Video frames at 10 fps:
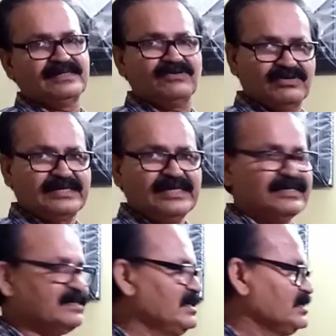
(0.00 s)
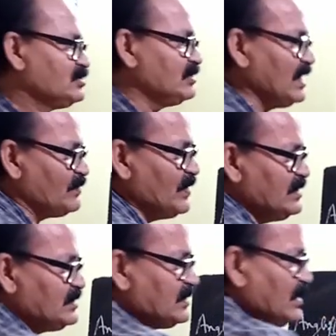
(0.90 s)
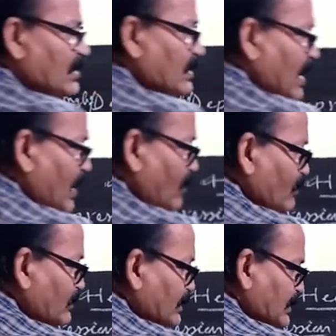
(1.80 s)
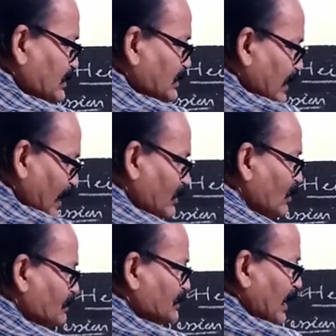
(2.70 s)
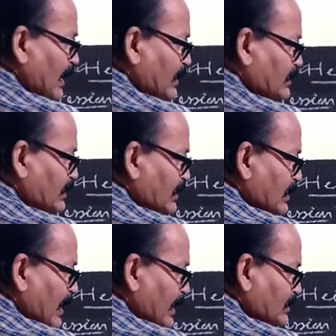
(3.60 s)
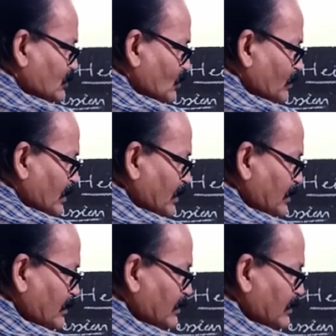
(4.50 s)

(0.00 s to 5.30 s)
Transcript: Okay. So that means now this line of sight has to be